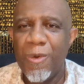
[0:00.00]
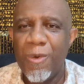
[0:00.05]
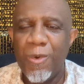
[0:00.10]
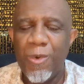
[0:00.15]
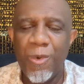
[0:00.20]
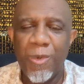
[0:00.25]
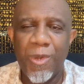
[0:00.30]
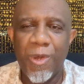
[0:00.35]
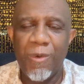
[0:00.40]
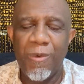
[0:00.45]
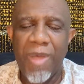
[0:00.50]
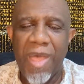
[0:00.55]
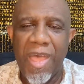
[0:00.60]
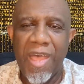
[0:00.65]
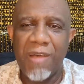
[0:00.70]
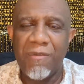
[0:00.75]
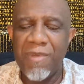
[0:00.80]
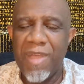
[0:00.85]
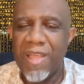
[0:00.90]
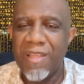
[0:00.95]
who don't
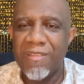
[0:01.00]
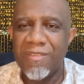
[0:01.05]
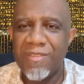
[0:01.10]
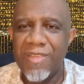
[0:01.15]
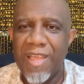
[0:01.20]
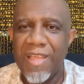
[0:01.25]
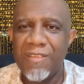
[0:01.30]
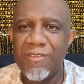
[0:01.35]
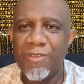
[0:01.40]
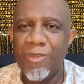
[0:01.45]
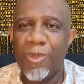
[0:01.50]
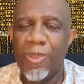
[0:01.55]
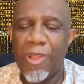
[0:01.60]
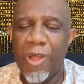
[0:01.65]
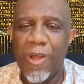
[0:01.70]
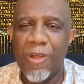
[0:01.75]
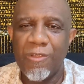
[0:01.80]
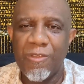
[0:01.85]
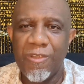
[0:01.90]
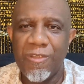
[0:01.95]
have access to
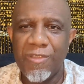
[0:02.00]
larger